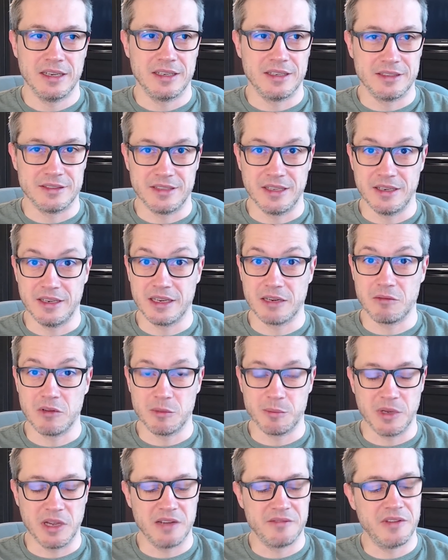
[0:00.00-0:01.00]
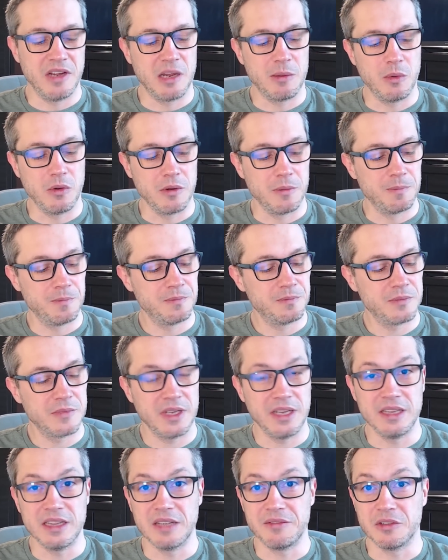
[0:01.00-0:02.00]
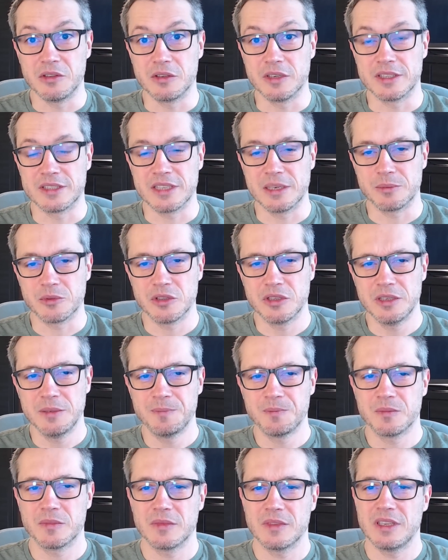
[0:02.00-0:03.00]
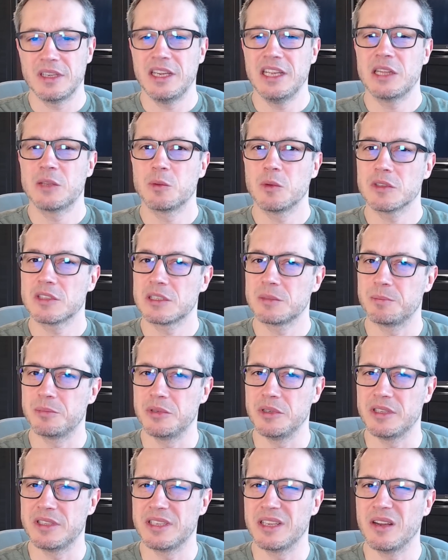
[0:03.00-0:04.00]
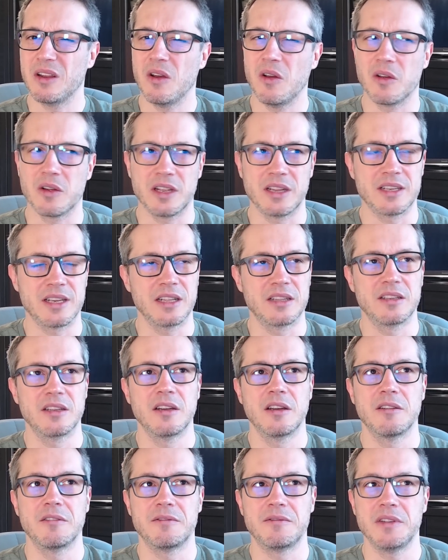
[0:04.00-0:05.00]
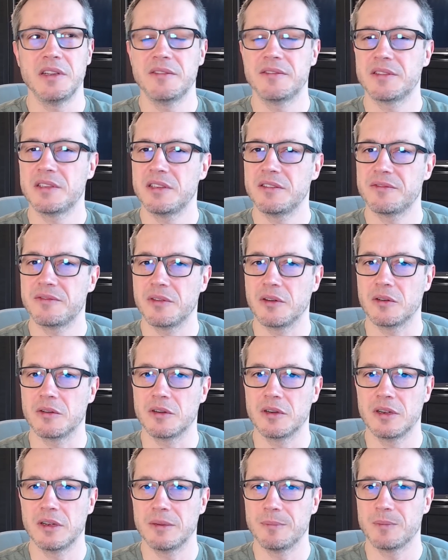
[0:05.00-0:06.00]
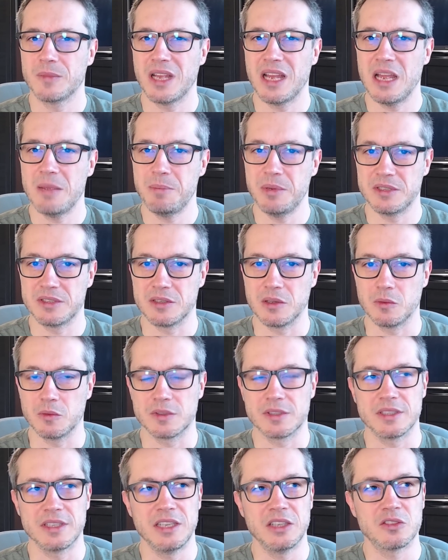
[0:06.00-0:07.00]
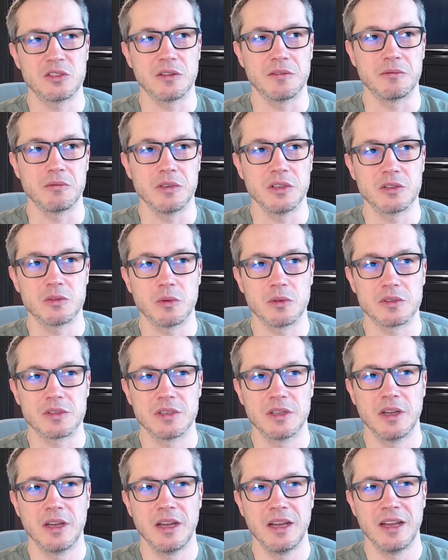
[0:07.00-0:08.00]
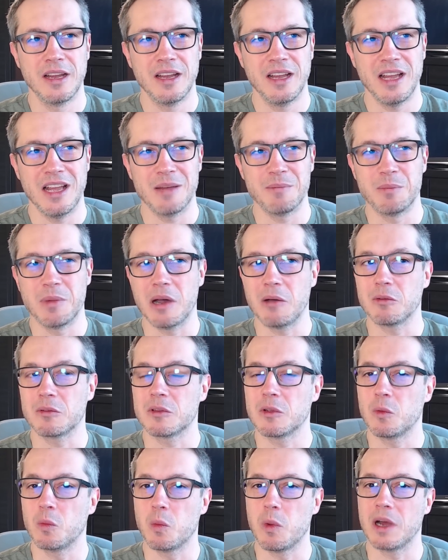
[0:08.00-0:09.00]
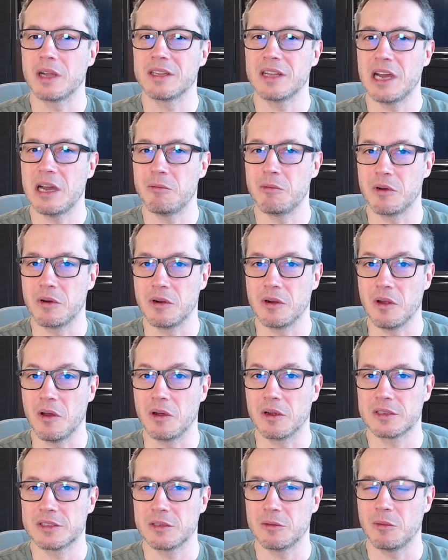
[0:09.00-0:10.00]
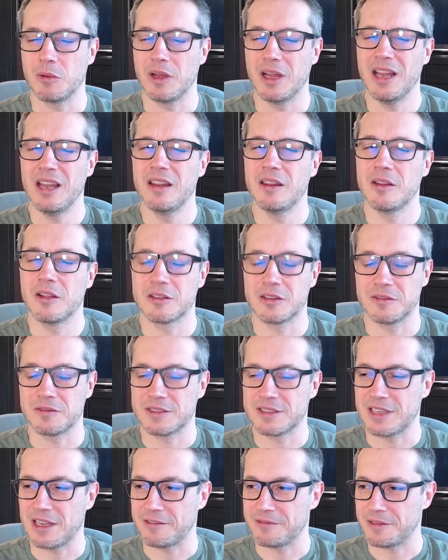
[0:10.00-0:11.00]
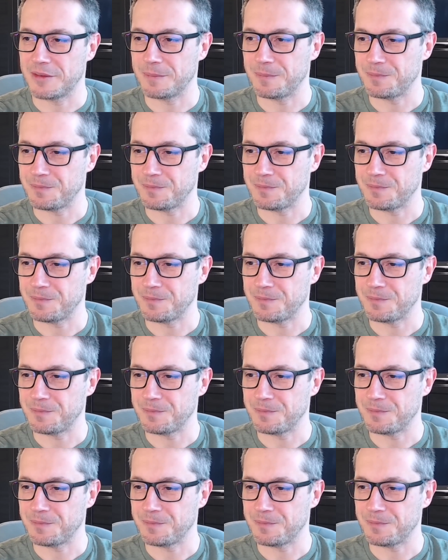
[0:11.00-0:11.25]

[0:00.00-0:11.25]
and the link will be available in the video description. It was pretty long, it had 54 episodes, each of which was about 1 hour long, so a lot of stuff.